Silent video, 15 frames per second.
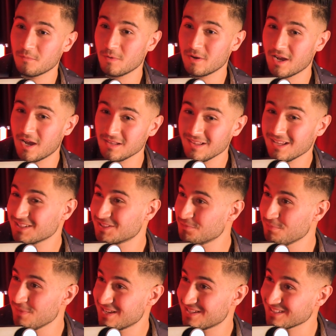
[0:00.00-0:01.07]
what I like to
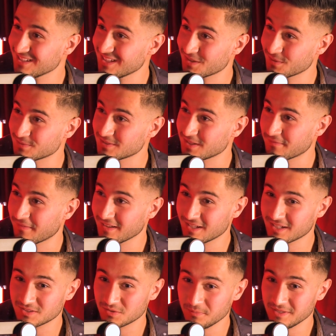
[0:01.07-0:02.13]
mix a lot of stuff. I
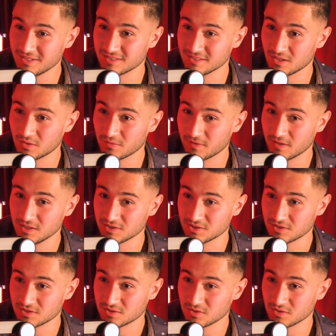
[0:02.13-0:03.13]
like to mix a lot of cultures.